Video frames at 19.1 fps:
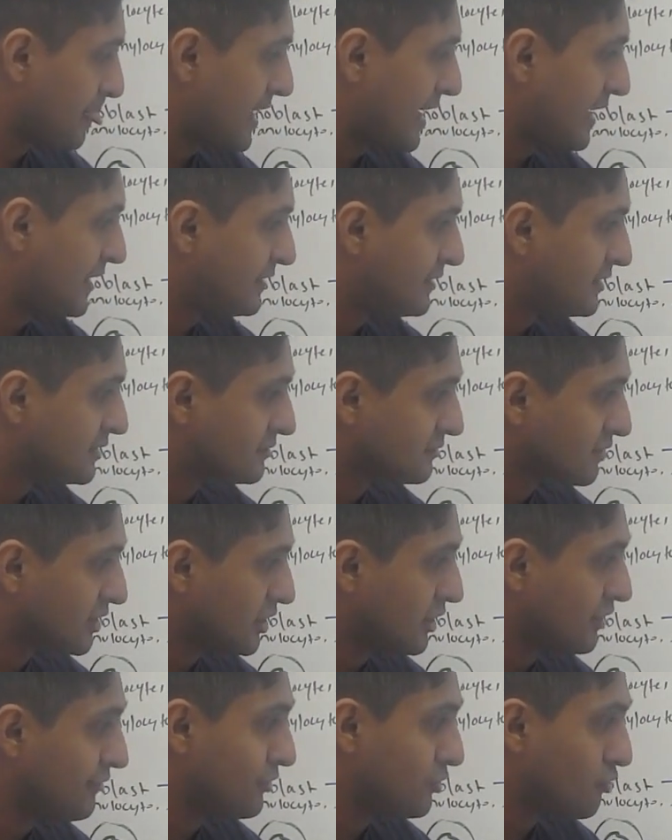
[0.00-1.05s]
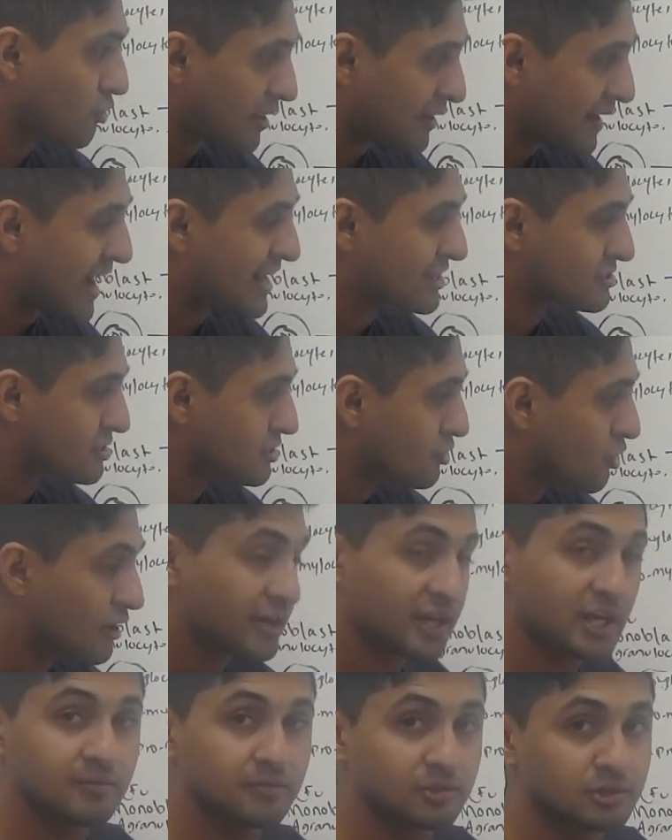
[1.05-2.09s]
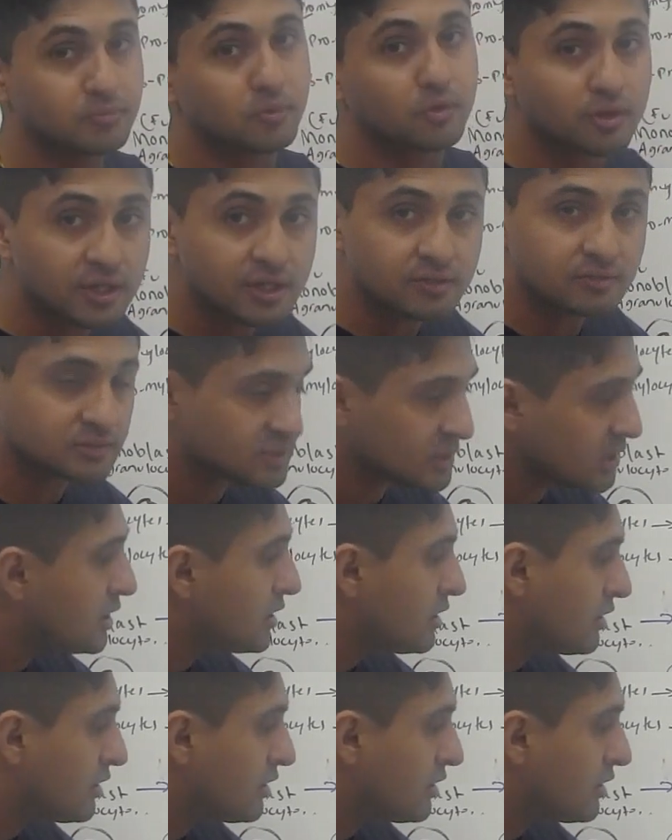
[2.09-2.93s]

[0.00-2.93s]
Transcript: And if you are actually not able to produce